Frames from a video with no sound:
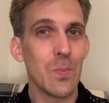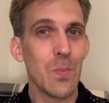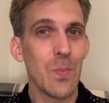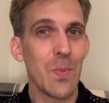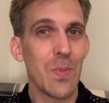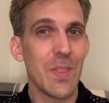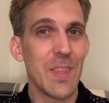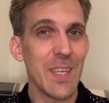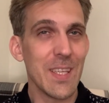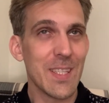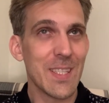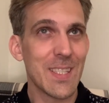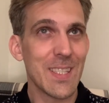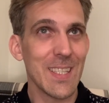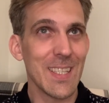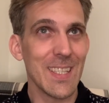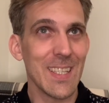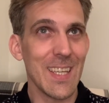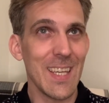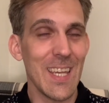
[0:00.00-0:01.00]
this
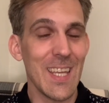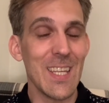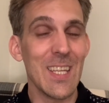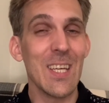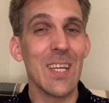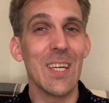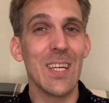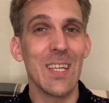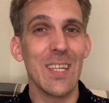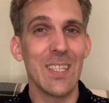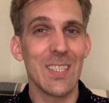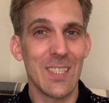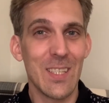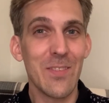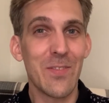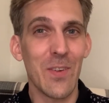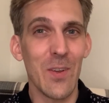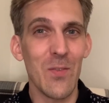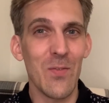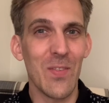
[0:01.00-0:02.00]
in a
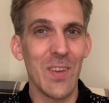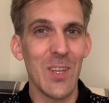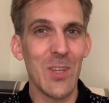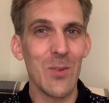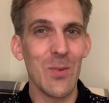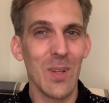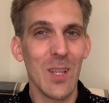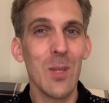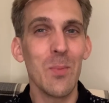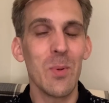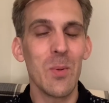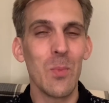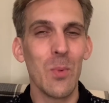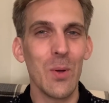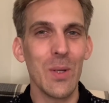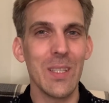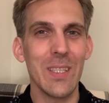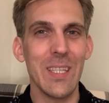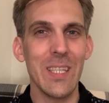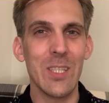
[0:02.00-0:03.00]
different video, a little bit more
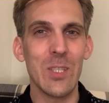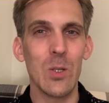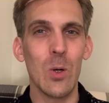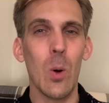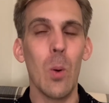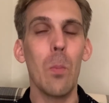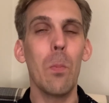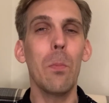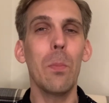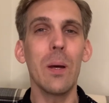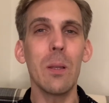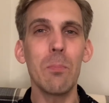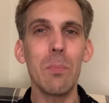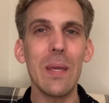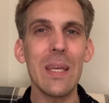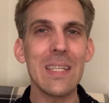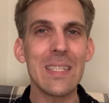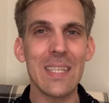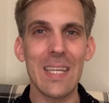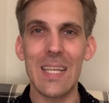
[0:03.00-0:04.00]
in detail, but
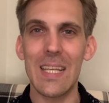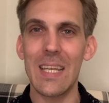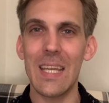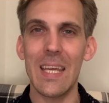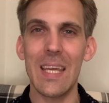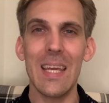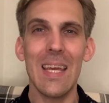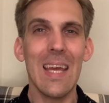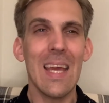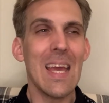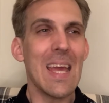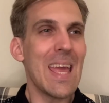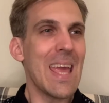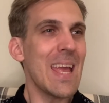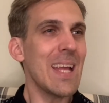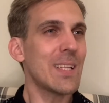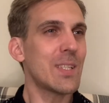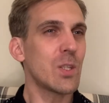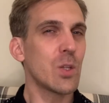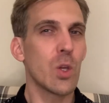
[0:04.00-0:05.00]
basically
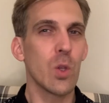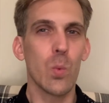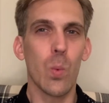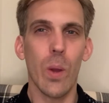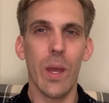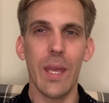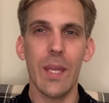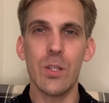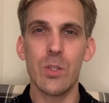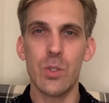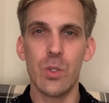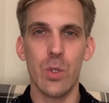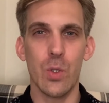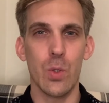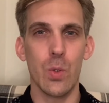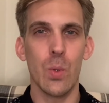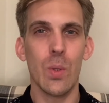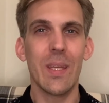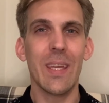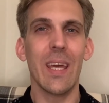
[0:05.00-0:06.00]
it's a good way
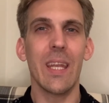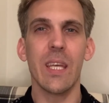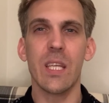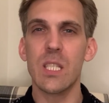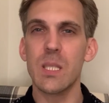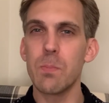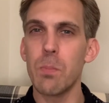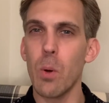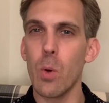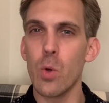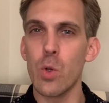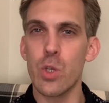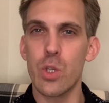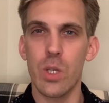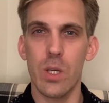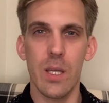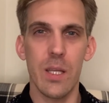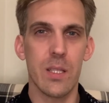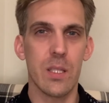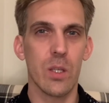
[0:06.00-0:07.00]
to get
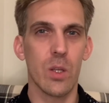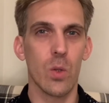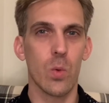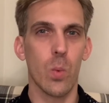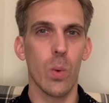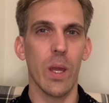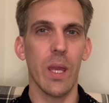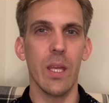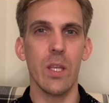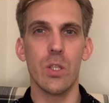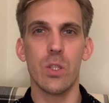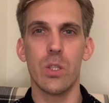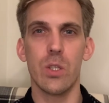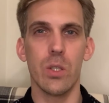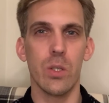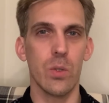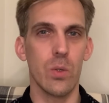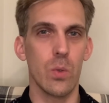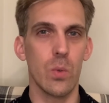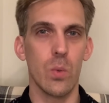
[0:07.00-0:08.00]
exposure. It's a good way
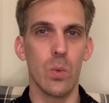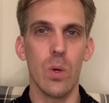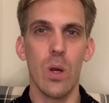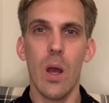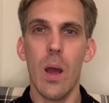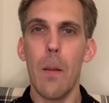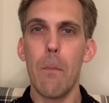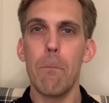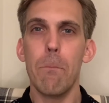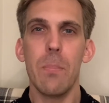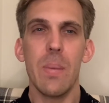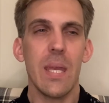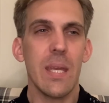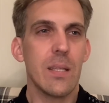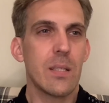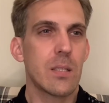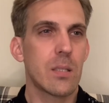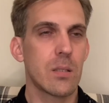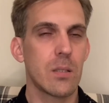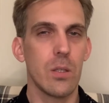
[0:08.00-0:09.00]
to
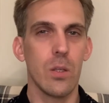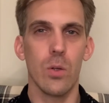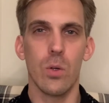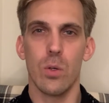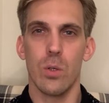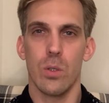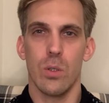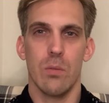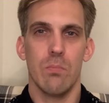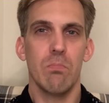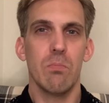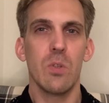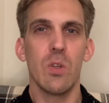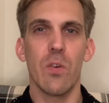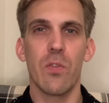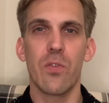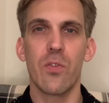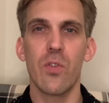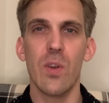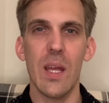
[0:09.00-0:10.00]
meet your
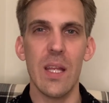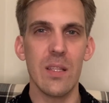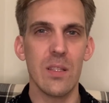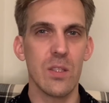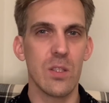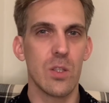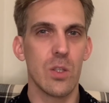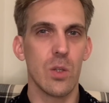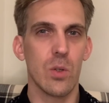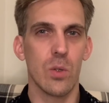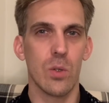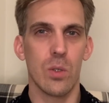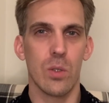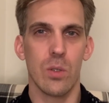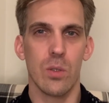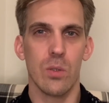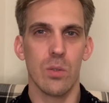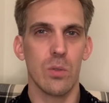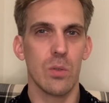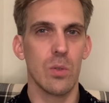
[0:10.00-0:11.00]
friends, your